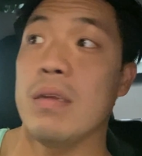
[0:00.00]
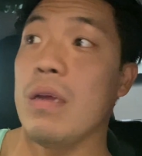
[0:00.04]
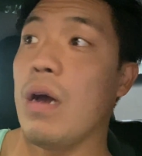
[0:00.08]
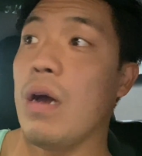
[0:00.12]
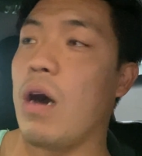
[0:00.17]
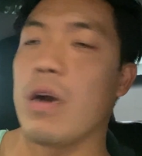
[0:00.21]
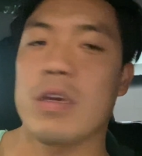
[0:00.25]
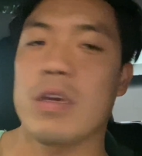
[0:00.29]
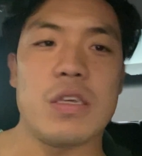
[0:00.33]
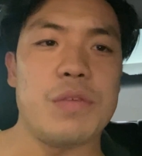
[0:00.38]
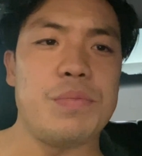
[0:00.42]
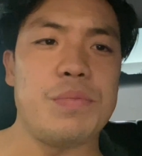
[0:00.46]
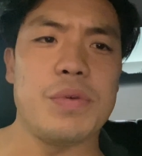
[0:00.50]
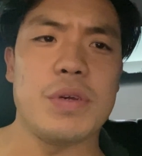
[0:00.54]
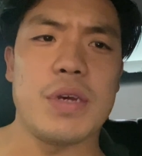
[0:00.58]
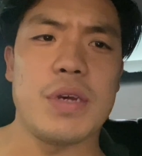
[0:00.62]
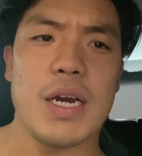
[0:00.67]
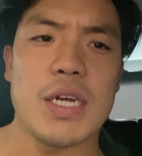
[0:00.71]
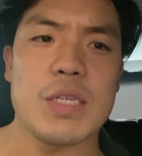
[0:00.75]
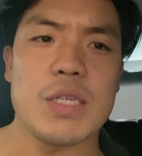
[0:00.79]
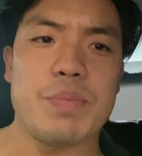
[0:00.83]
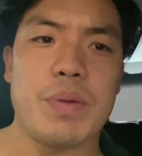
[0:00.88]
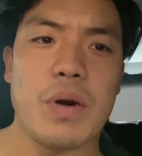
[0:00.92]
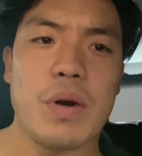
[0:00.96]
I'll keep you
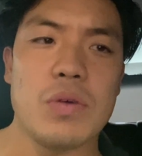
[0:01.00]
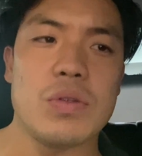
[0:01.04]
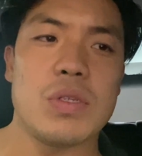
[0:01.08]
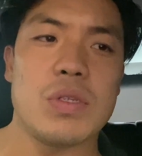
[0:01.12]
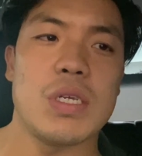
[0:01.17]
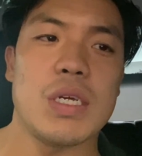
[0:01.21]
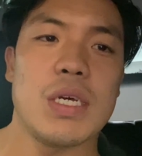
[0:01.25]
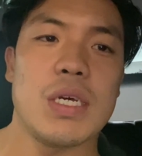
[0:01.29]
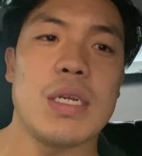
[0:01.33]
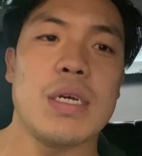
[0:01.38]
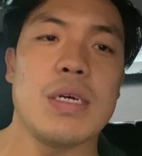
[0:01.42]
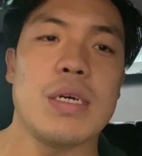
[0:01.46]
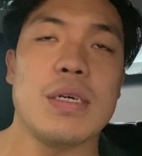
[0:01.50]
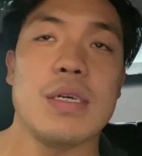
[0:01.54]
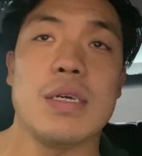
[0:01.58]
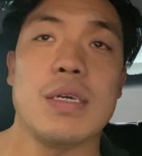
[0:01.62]
guys posted